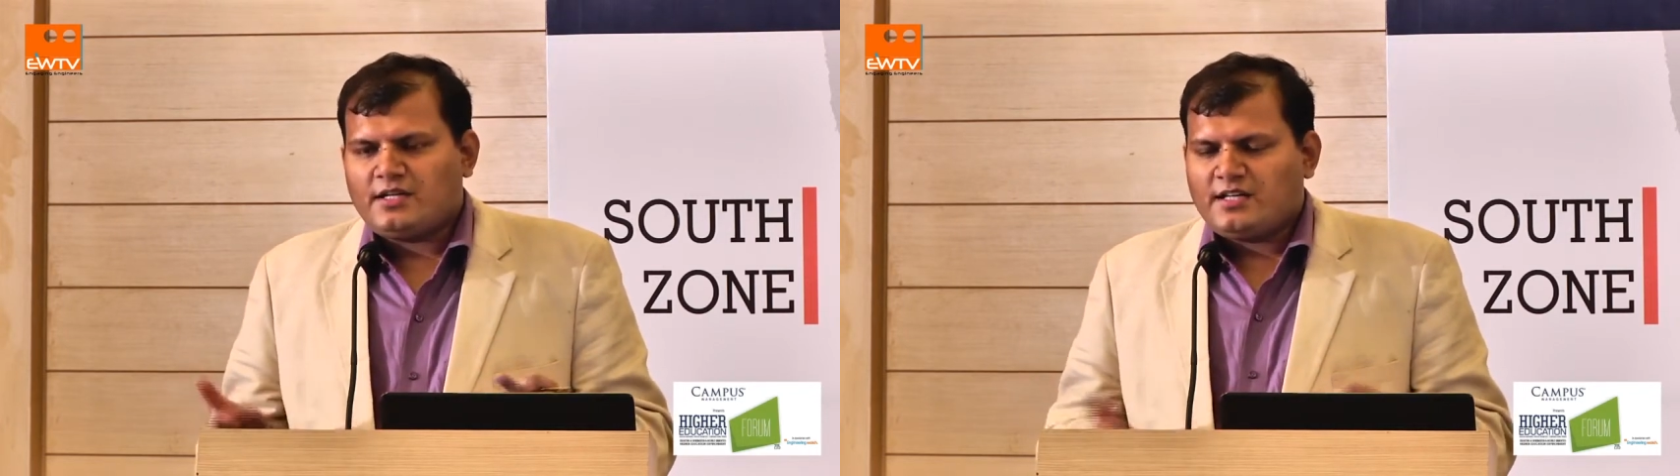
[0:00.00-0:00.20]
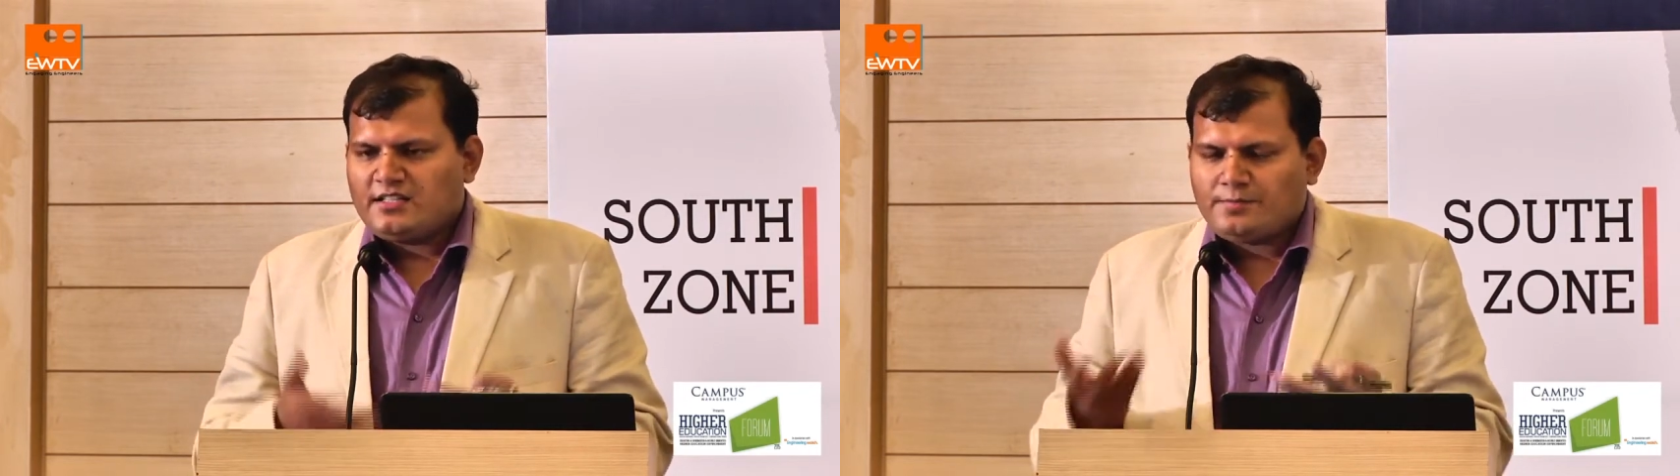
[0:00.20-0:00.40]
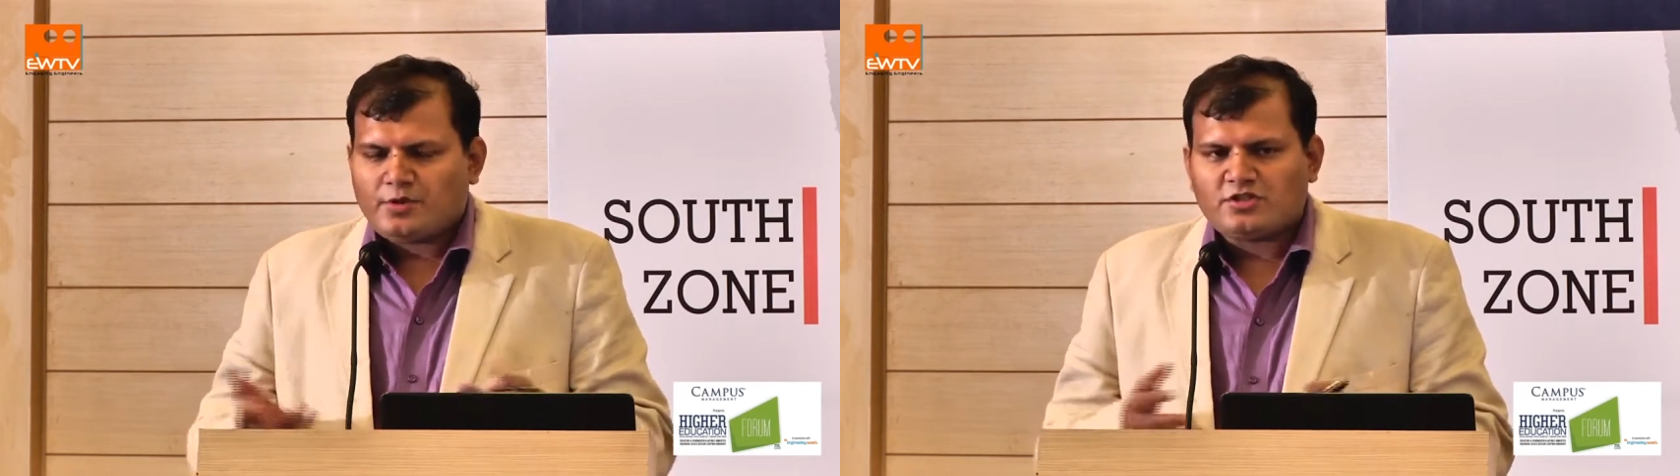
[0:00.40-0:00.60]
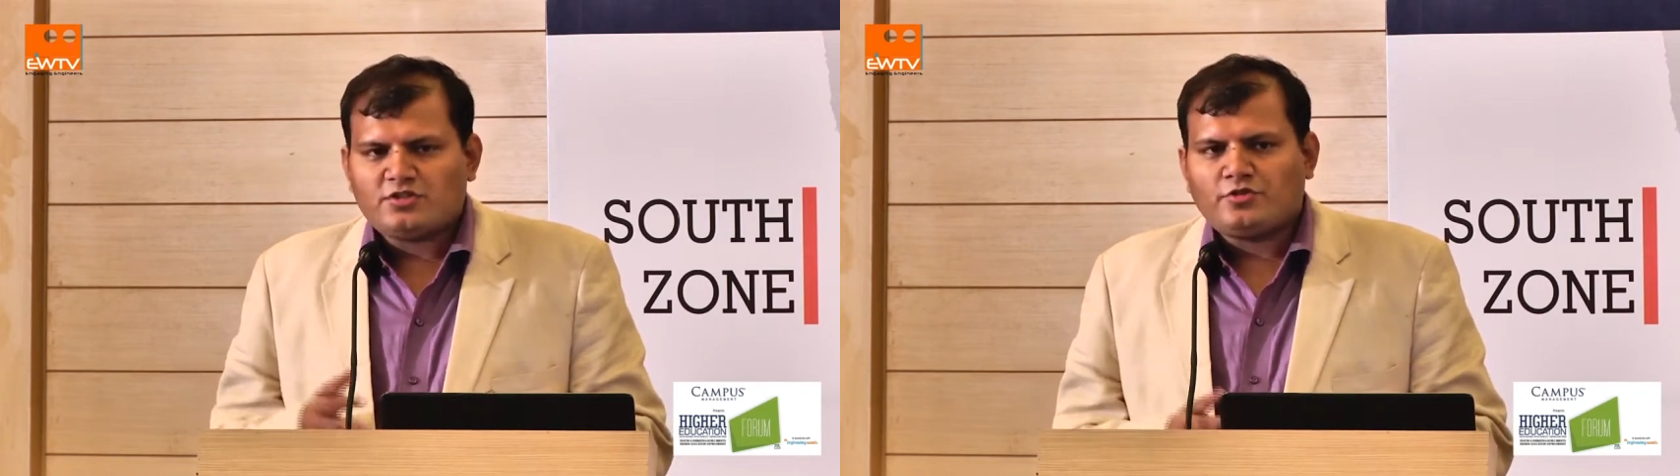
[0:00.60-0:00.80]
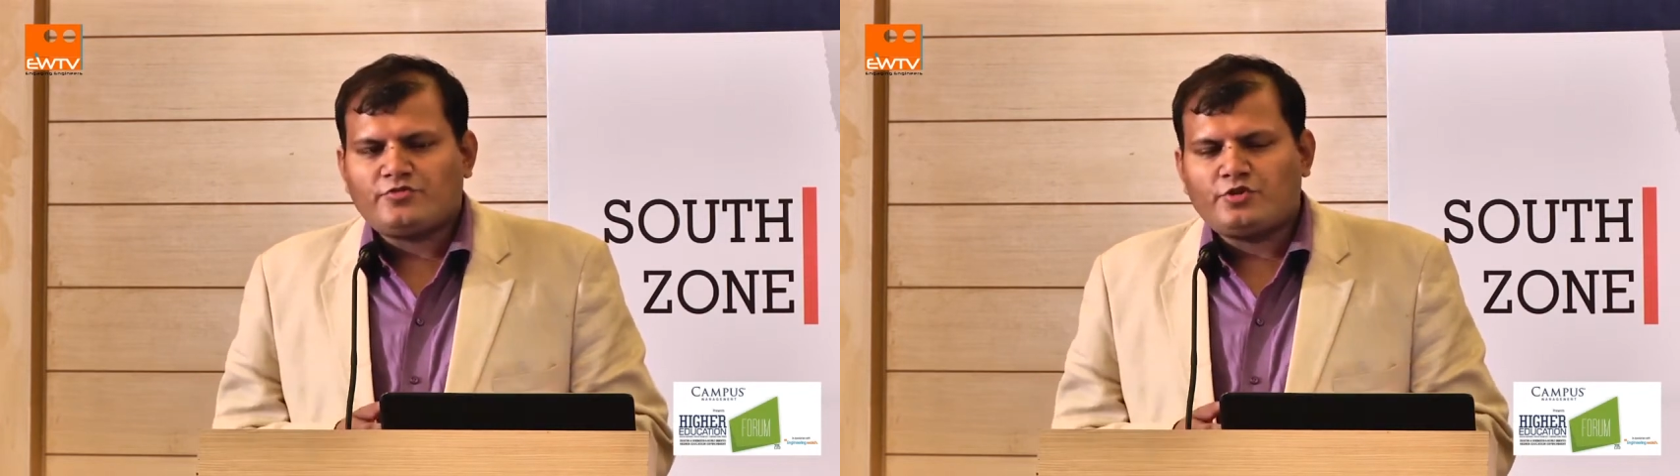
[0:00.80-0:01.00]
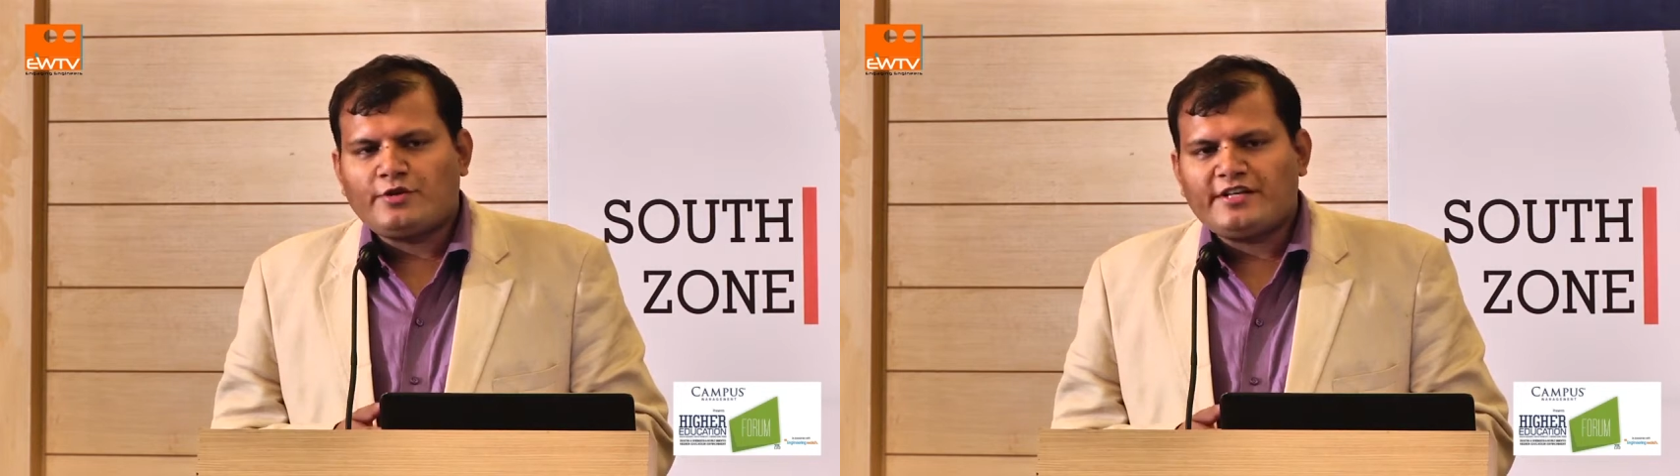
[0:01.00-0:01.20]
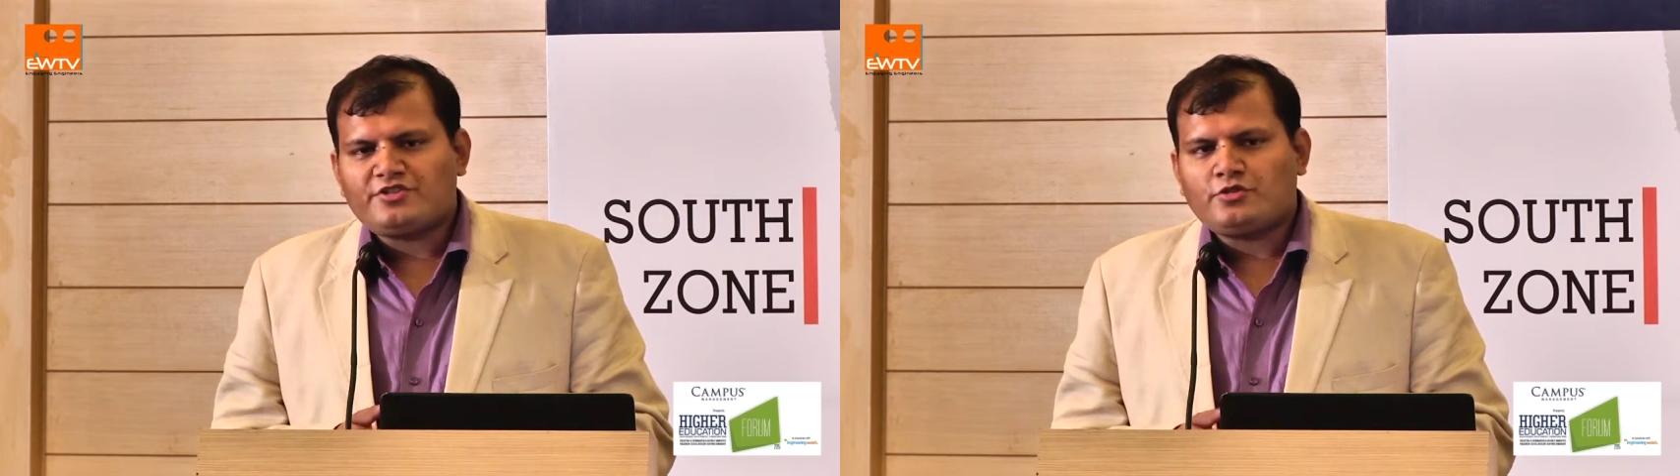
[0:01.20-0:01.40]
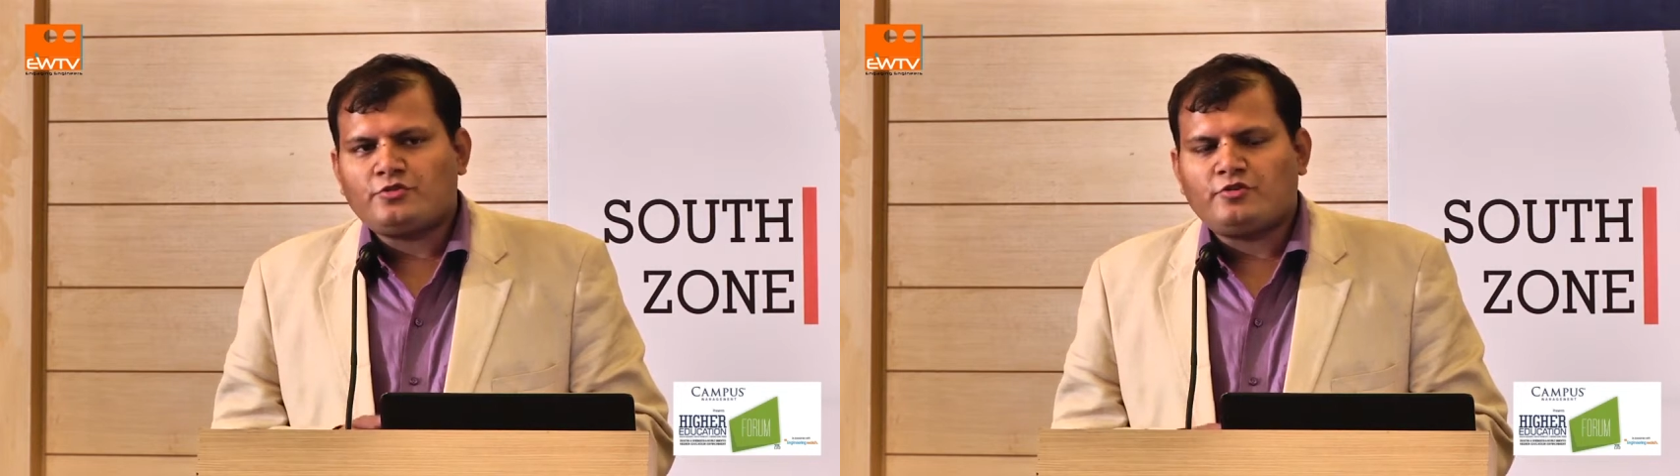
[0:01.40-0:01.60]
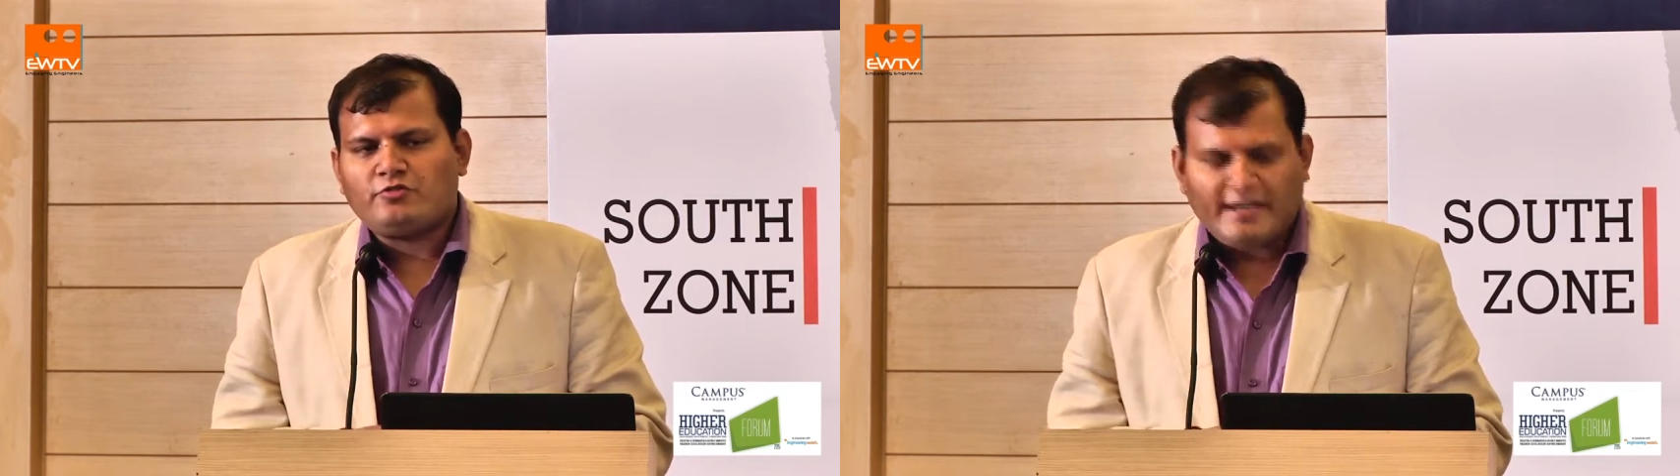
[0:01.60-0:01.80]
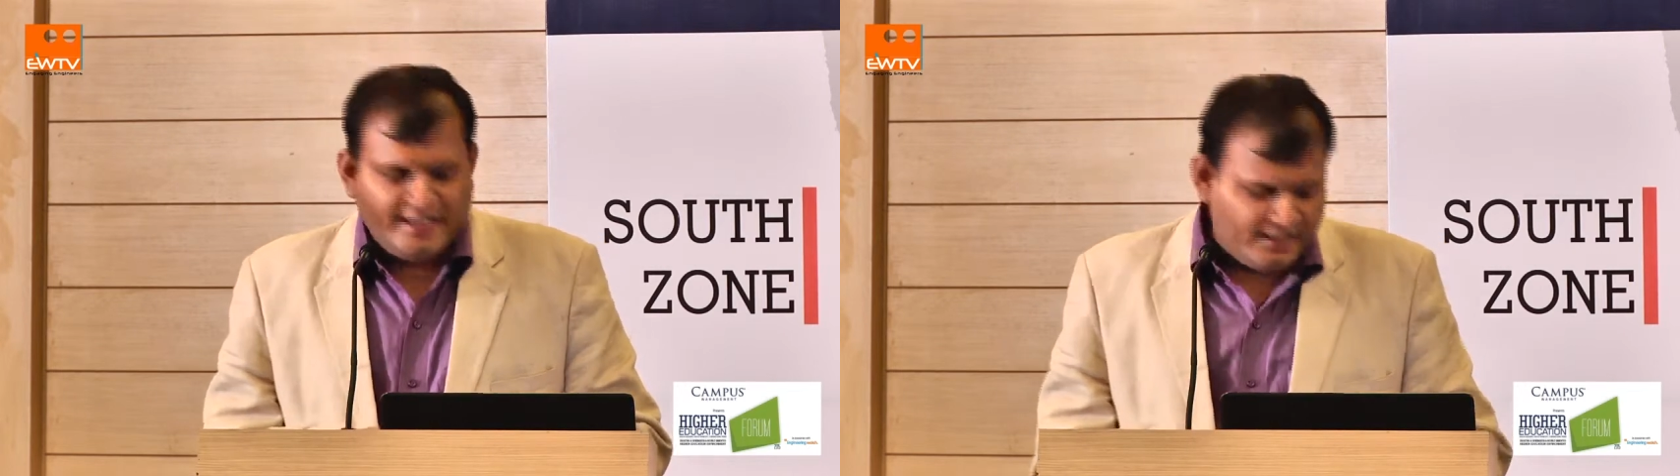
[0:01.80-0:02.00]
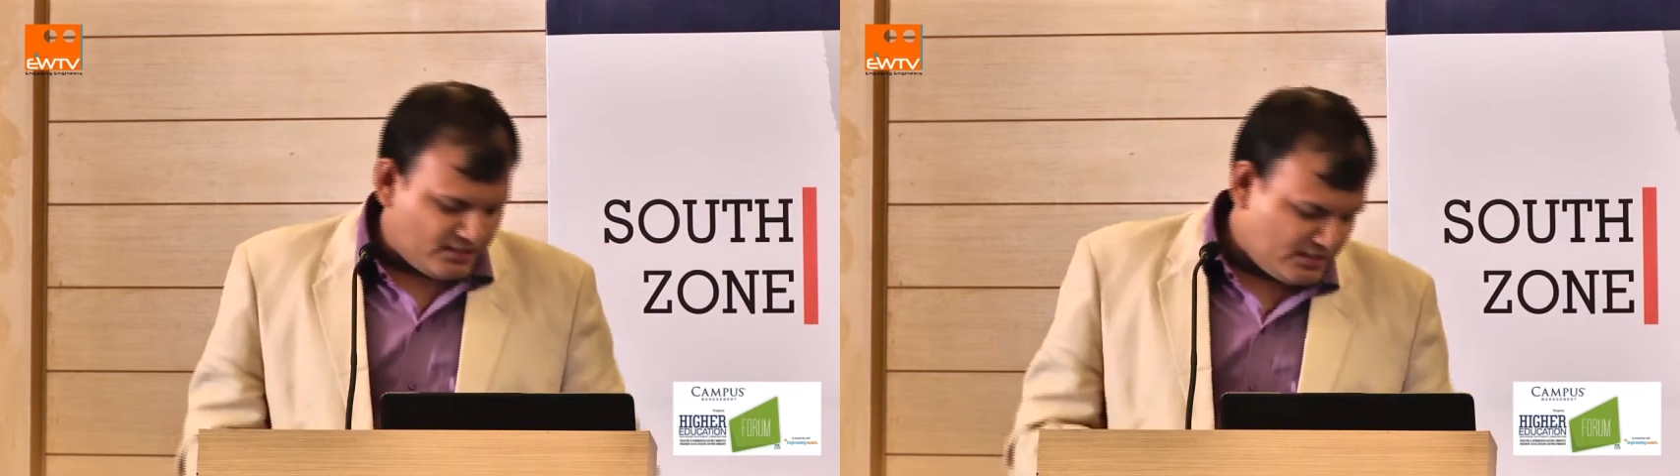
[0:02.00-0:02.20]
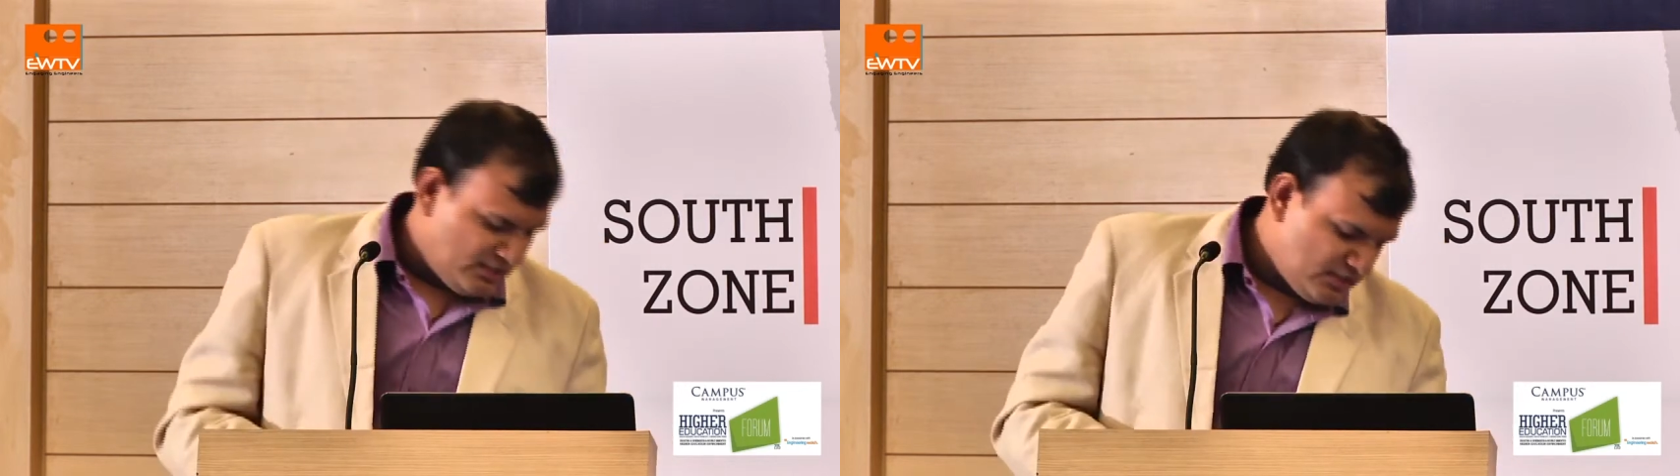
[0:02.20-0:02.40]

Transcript: in the process of curation of a wide